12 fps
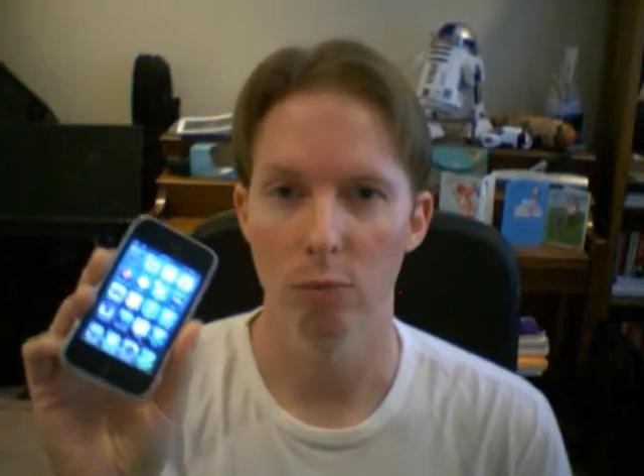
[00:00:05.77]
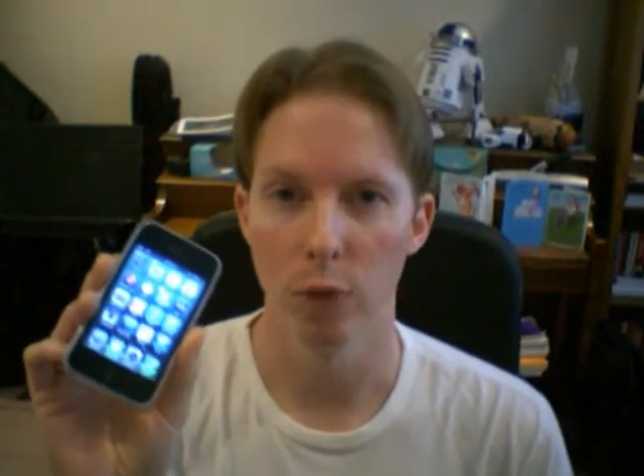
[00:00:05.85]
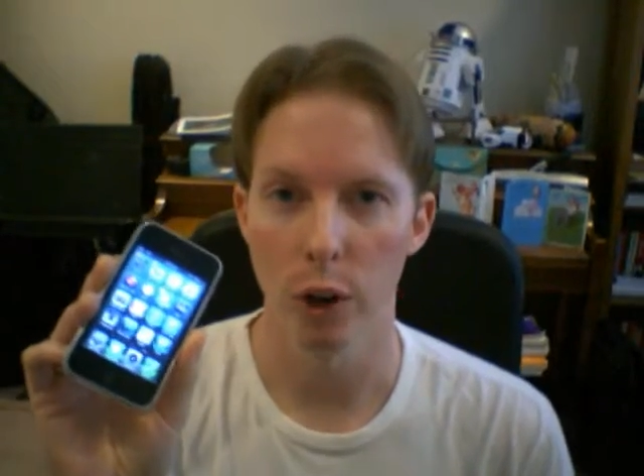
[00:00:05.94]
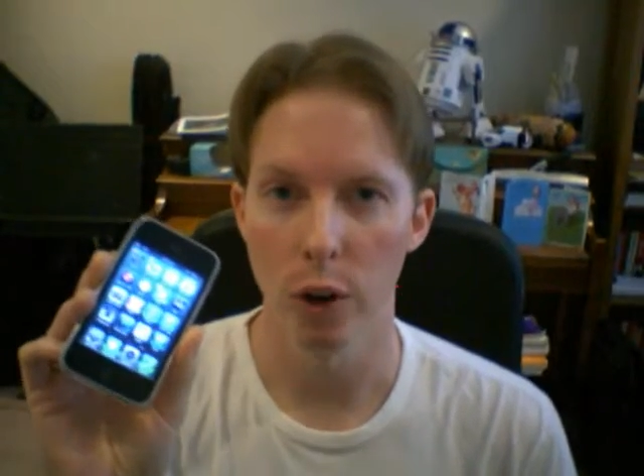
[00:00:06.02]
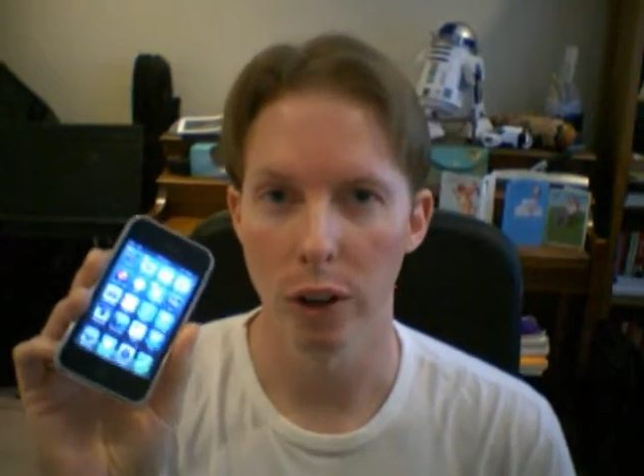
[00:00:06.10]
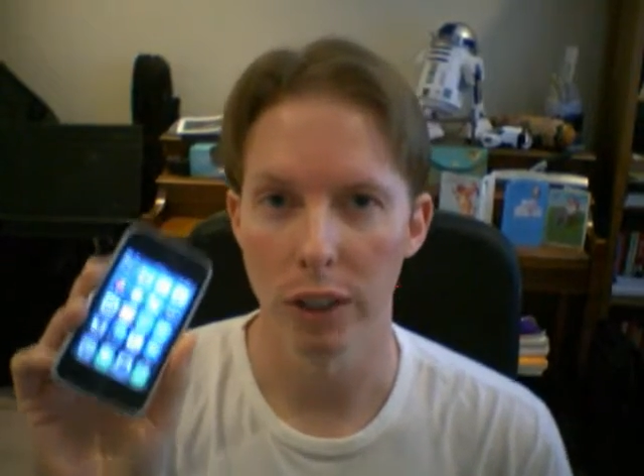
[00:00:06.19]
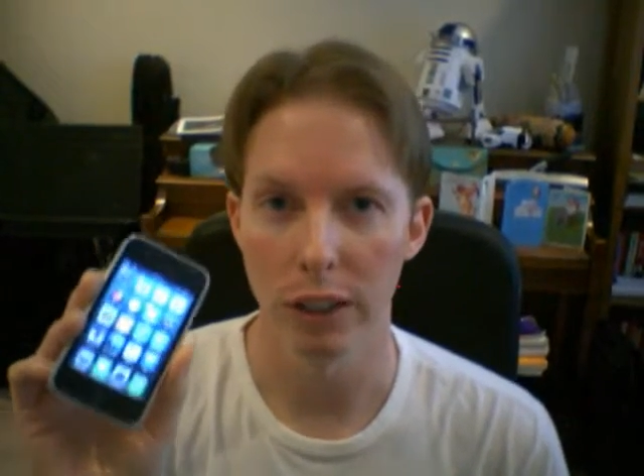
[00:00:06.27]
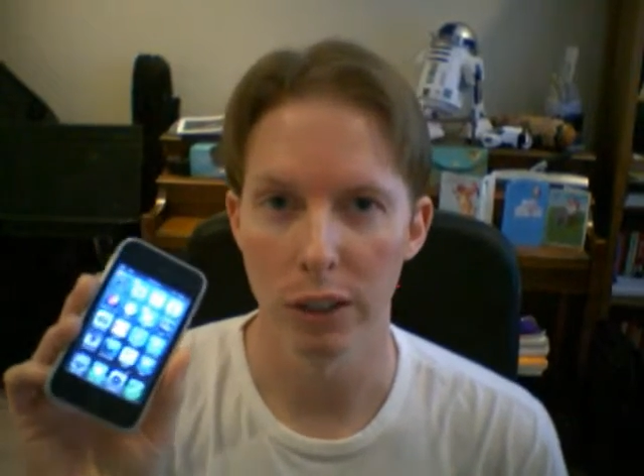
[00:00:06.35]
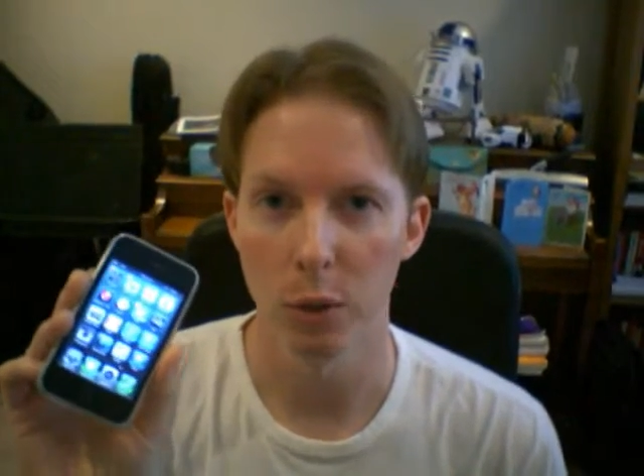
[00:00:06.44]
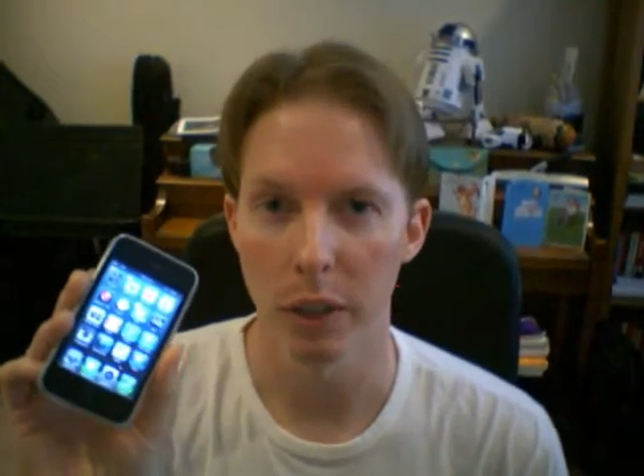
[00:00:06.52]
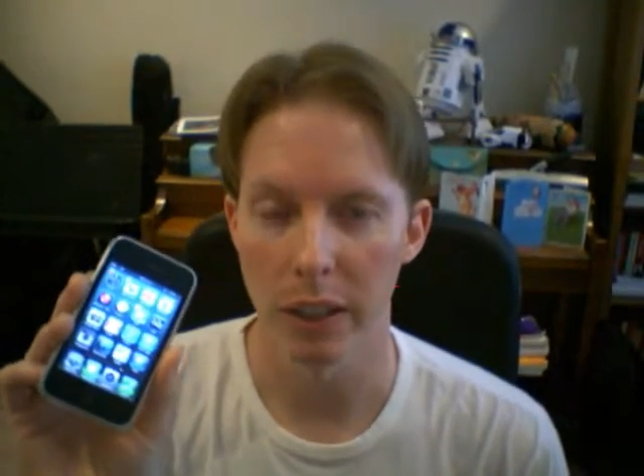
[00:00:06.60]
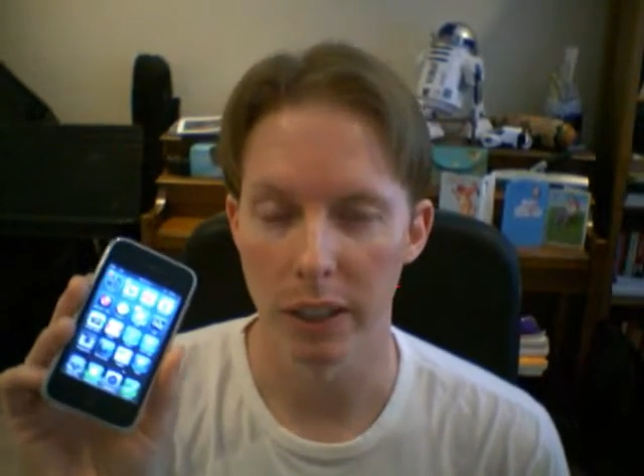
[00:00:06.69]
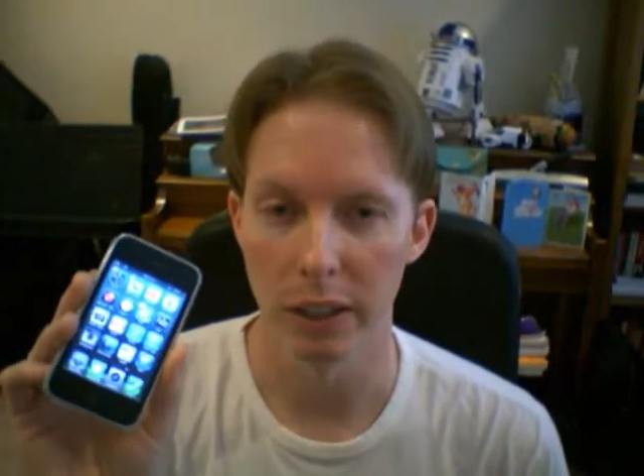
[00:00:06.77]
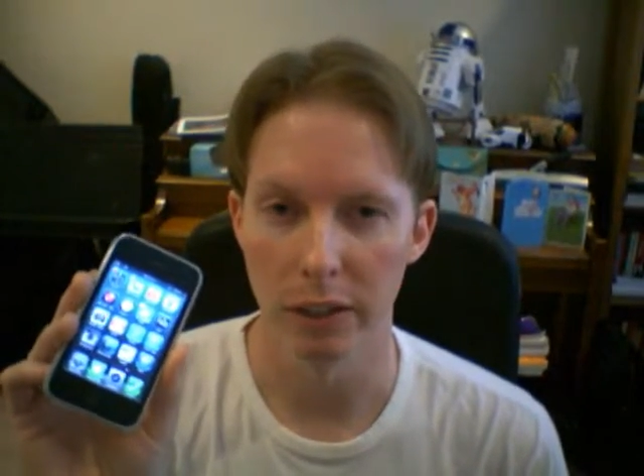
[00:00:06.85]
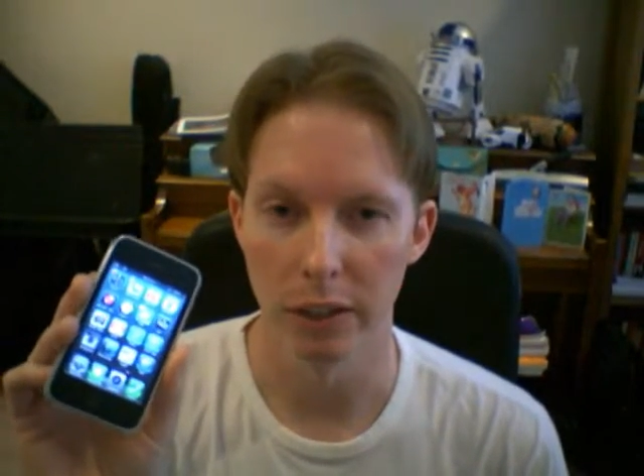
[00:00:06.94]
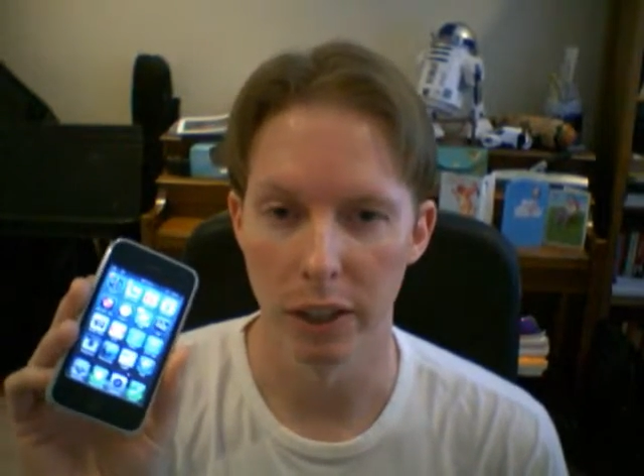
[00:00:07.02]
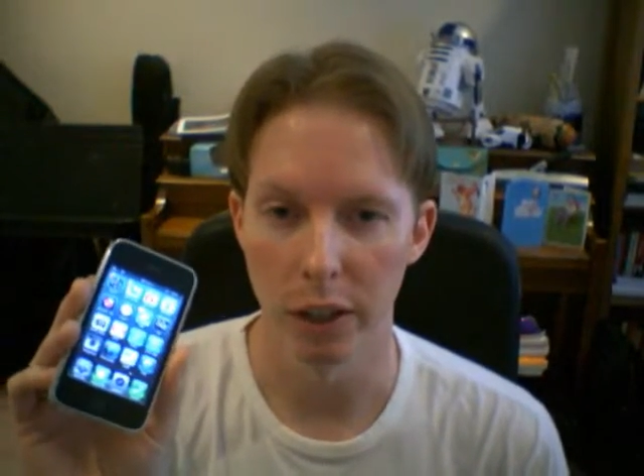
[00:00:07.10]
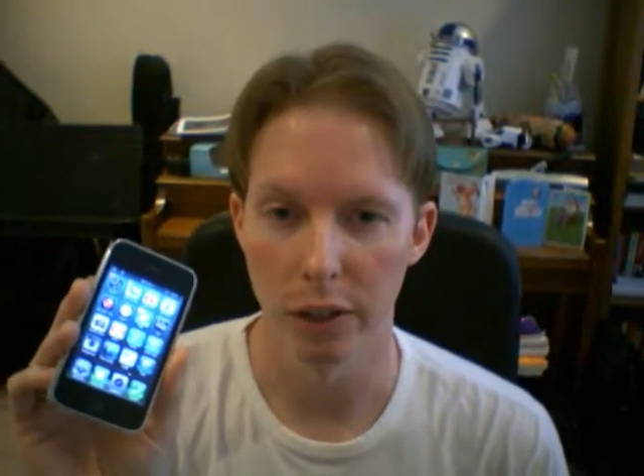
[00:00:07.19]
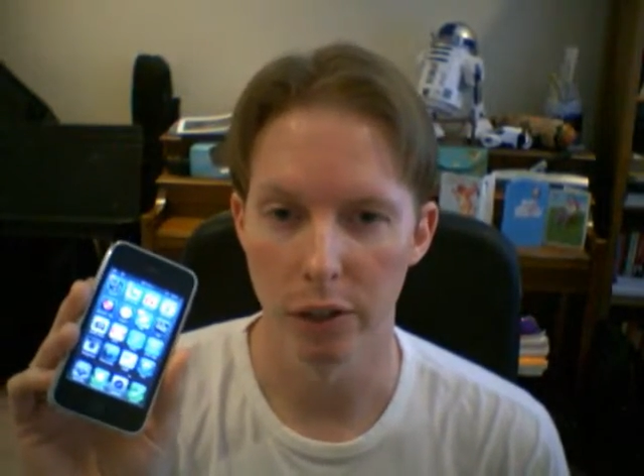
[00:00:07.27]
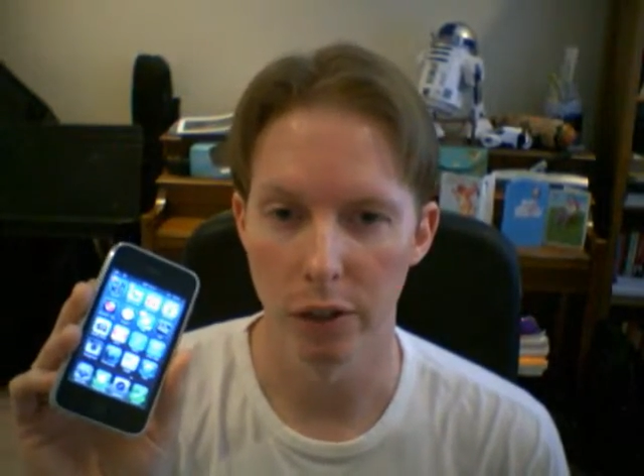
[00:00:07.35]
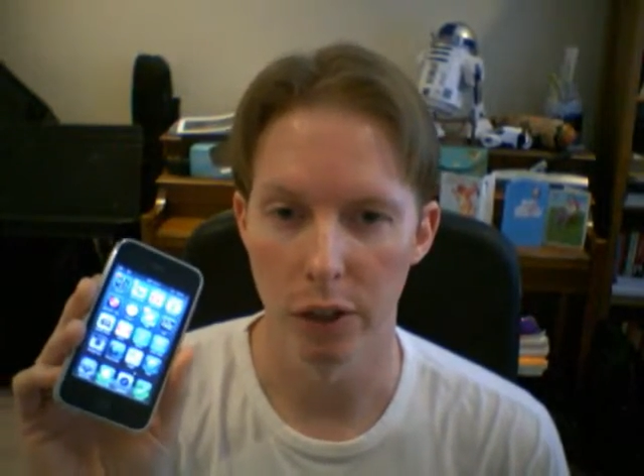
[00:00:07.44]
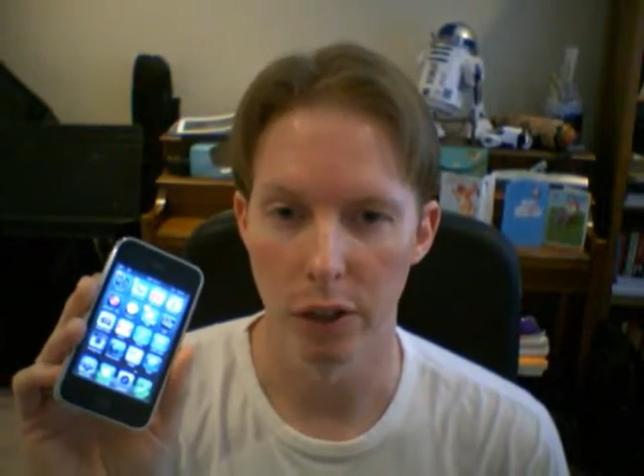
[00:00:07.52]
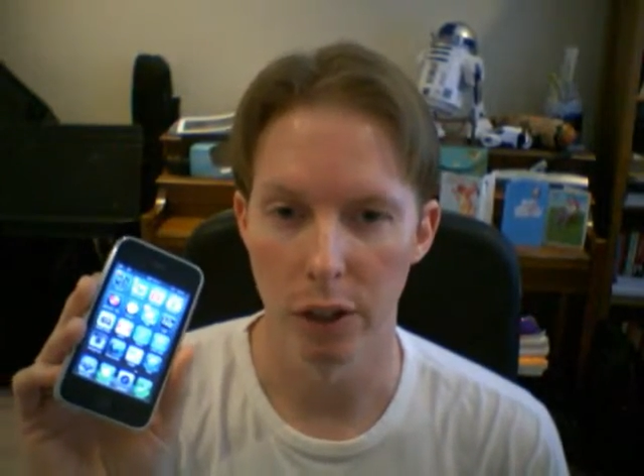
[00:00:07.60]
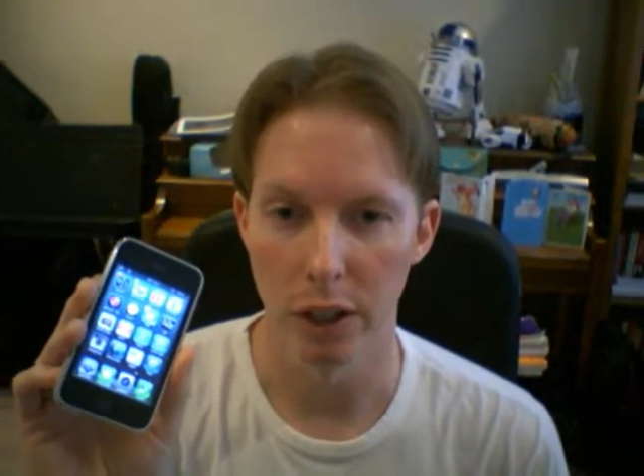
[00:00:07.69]
recording this quick little video
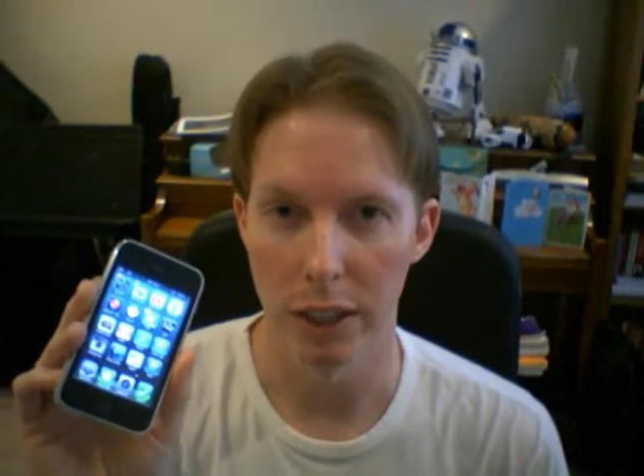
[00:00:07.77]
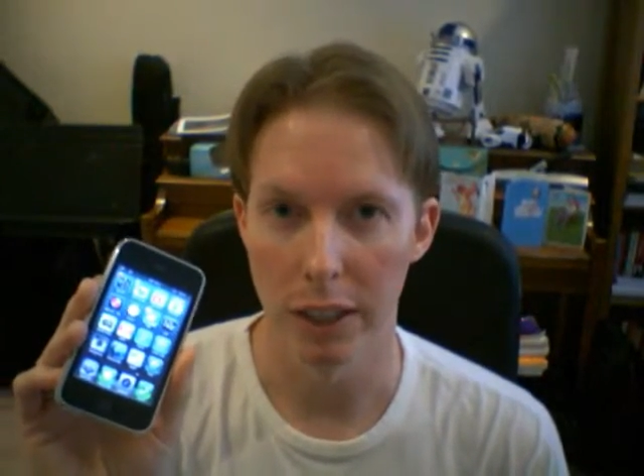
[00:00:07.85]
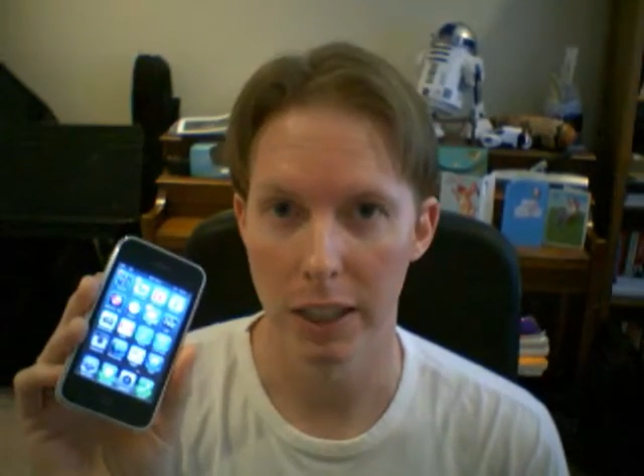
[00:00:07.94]
for